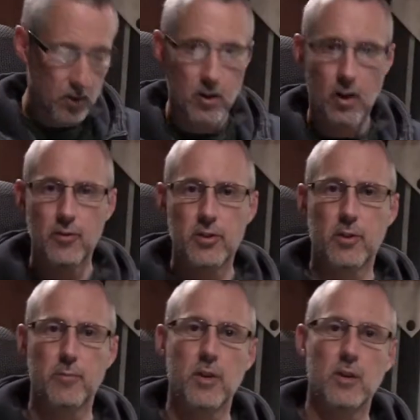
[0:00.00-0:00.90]
love is
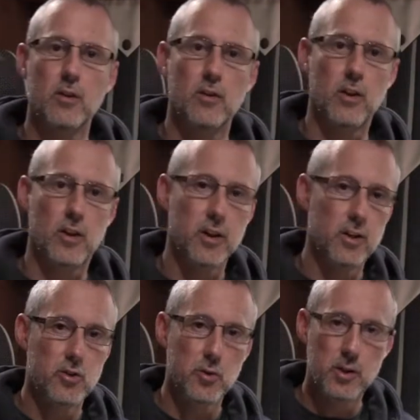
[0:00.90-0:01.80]
something that I think
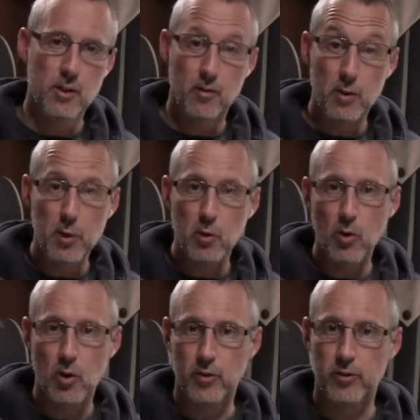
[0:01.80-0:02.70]
intuitively we
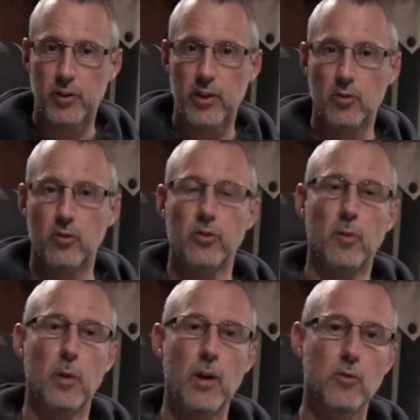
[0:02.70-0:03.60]
all understand on
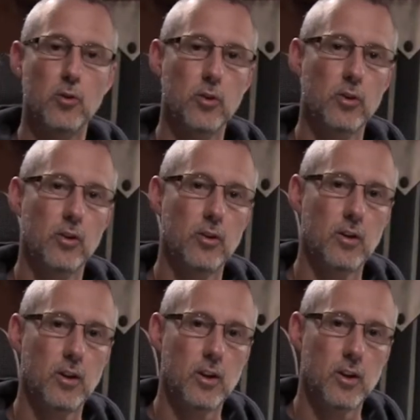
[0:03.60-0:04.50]
some level.
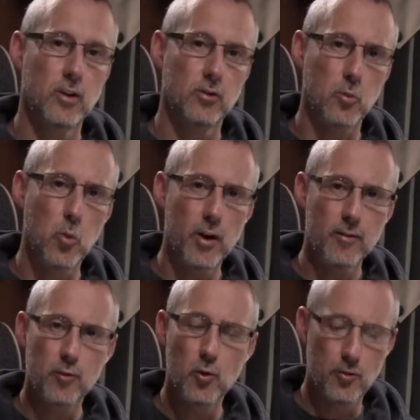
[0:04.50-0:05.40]
So why
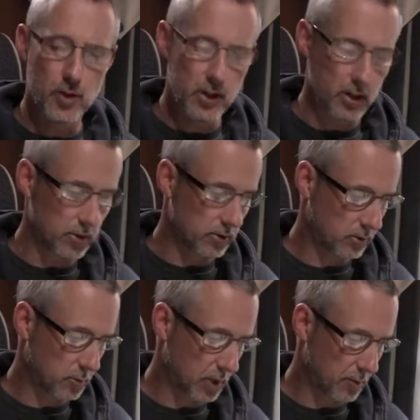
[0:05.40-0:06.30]
4
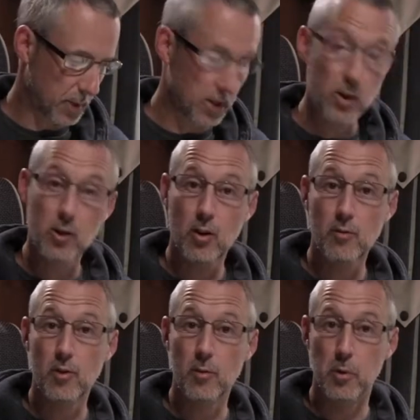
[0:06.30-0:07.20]
videos? Well, I've been going
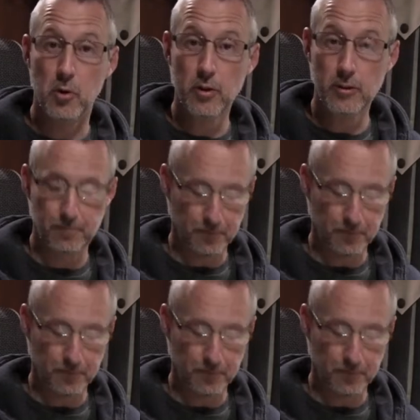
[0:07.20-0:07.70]
over the book